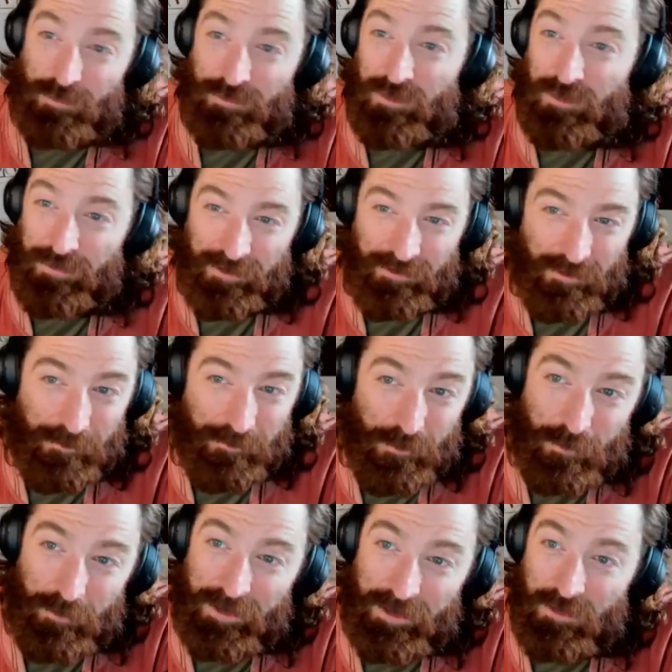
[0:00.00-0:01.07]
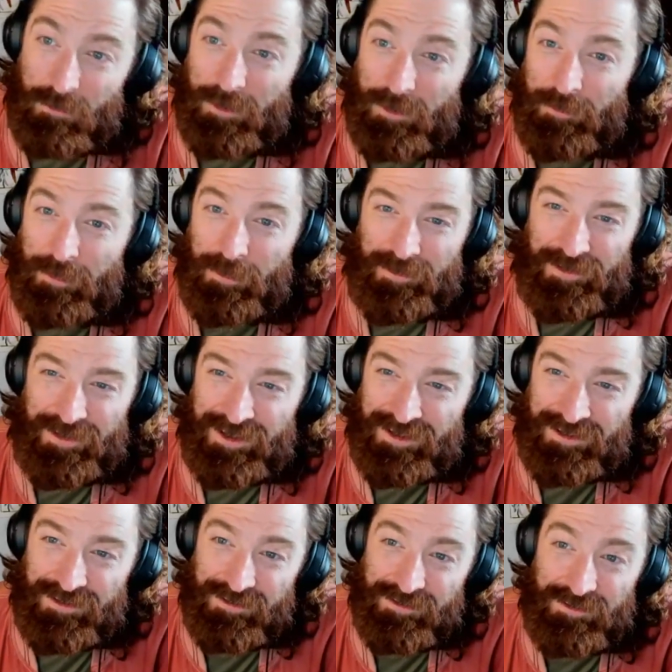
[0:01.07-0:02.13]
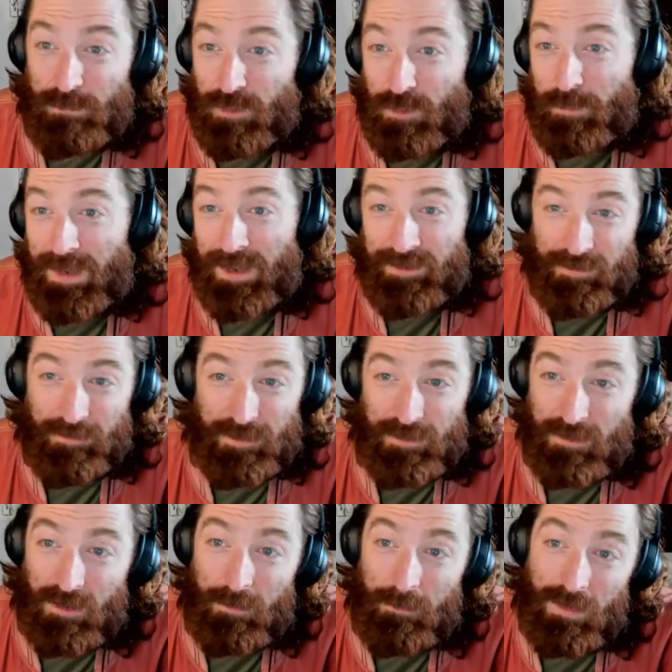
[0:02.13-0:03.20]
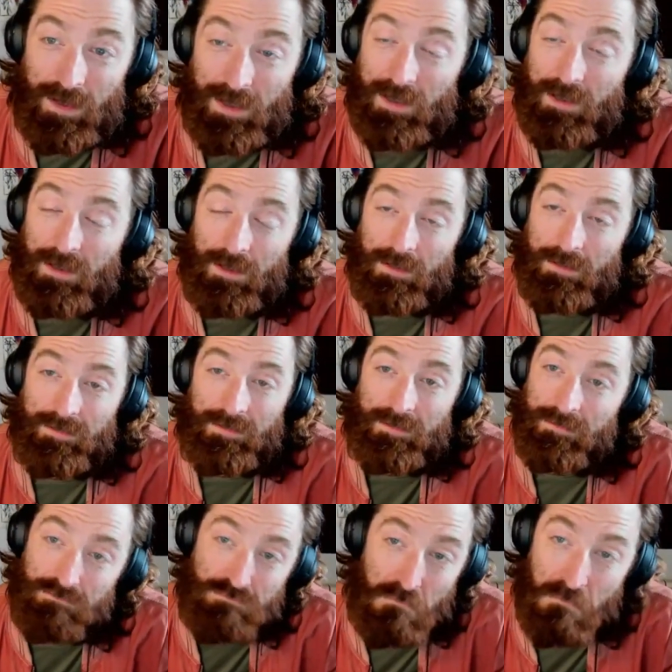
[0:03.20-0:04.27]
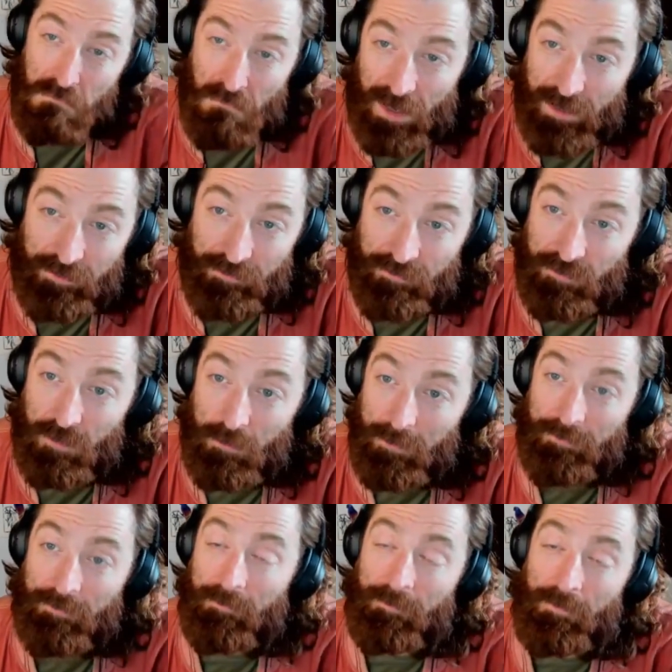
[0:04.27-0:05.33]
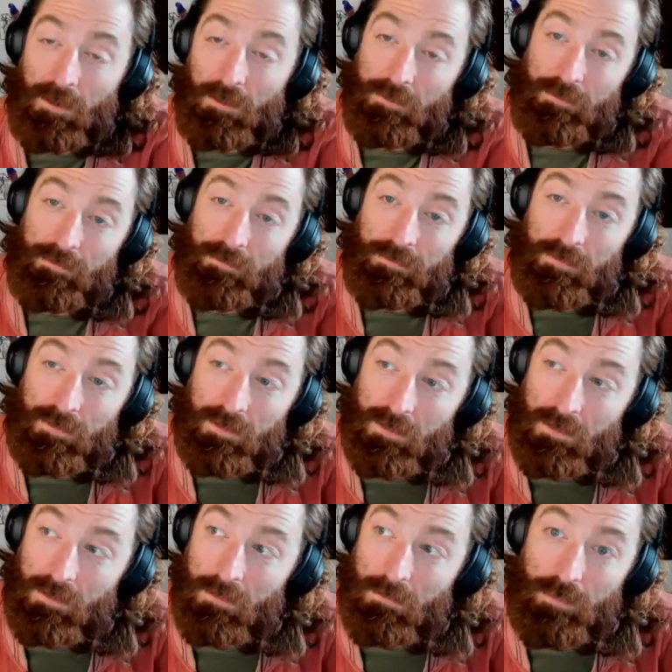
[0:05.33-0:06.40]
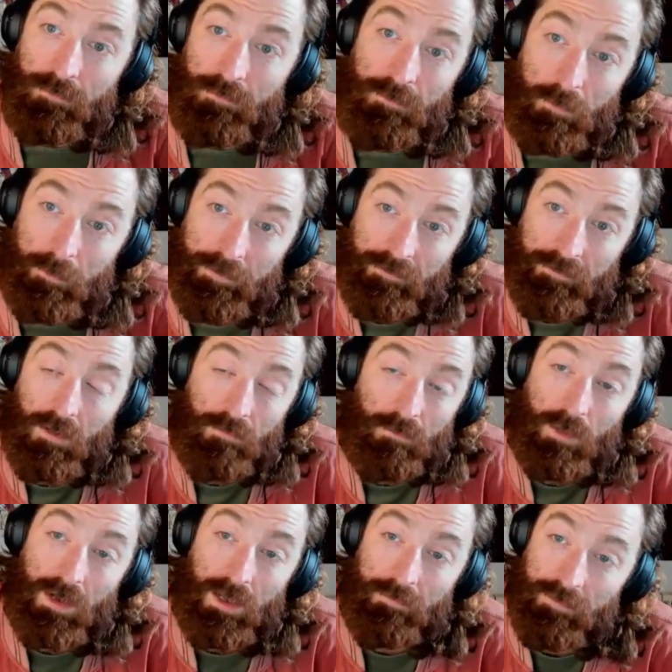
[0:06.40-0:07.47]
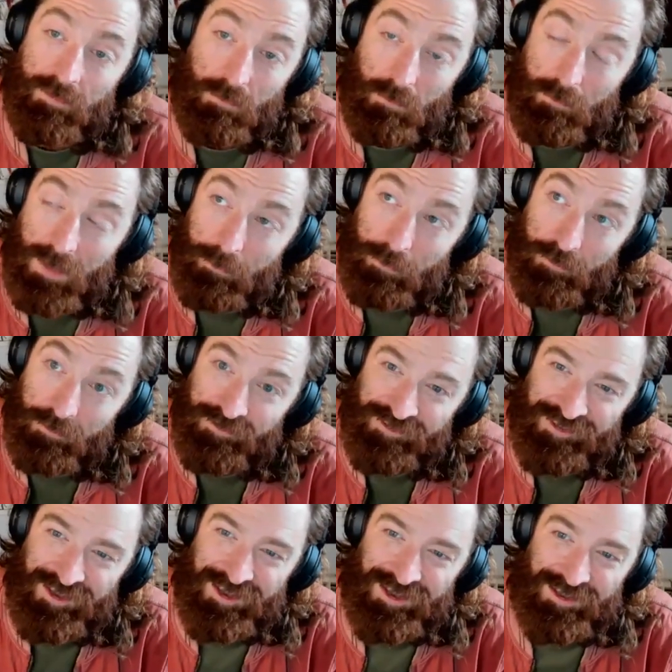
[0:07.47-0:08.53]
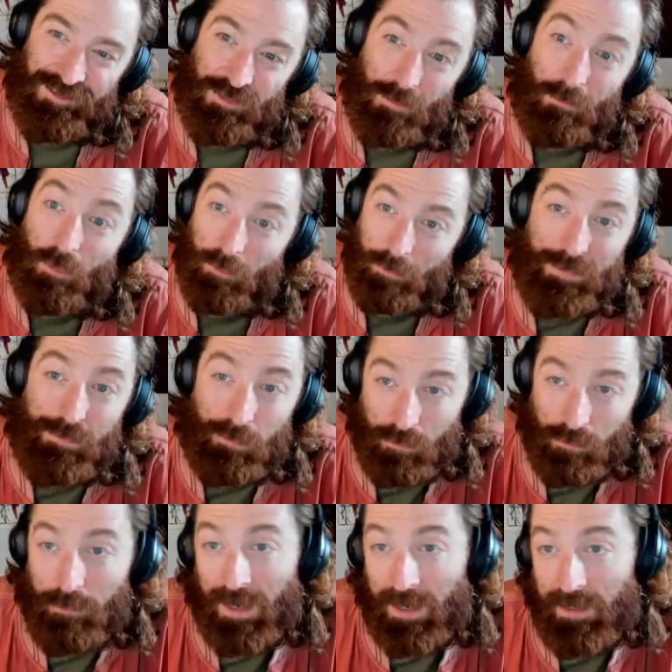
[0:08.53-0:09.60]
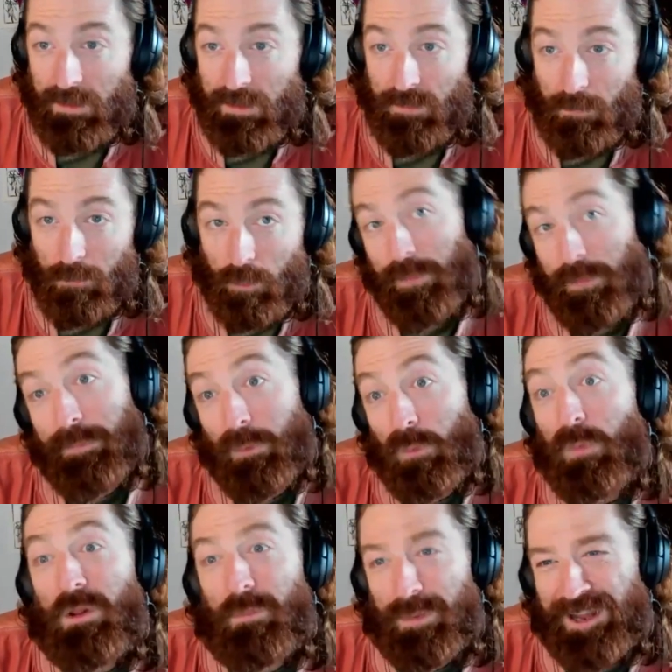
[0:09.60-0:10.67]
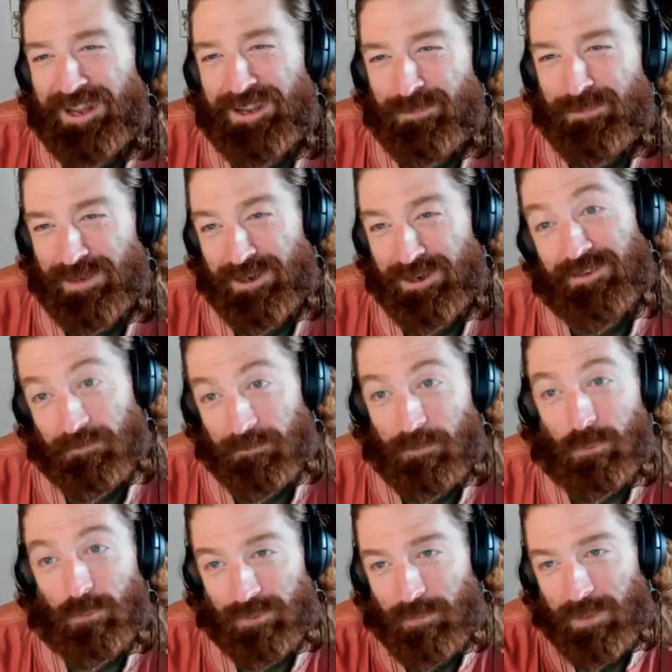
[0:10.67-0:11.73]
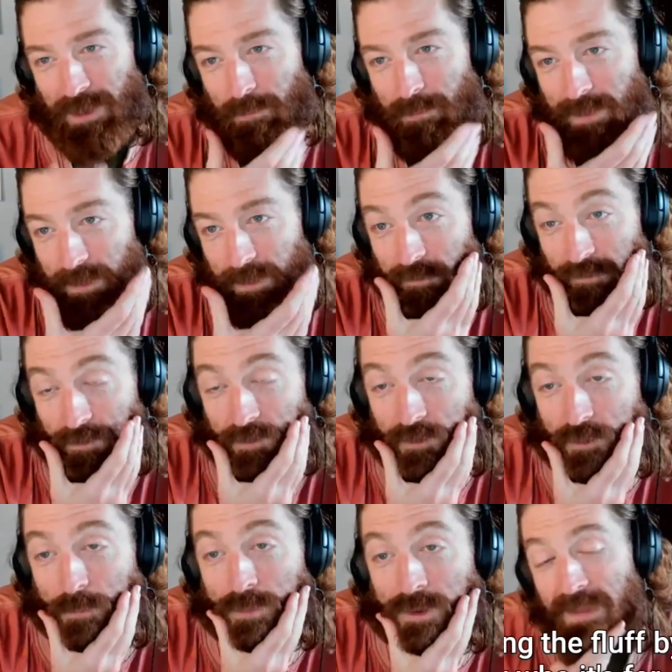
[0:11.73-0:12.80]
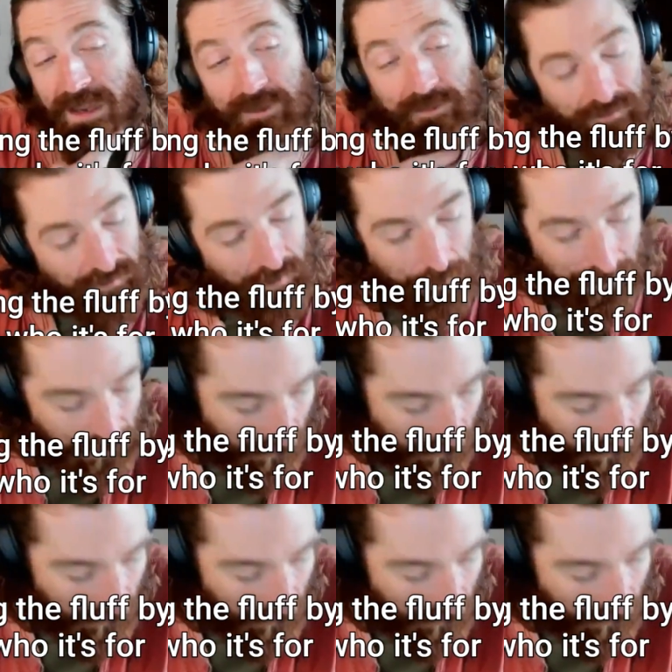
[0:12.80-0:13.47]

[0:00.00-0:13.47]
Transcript: result. That's a few grand a month as pure passive income. And I'd assume if it follows the performance of what I've seen with my books, the more people who buy it, the more people will buy it because it fuels yeah. the recommendation loop. And something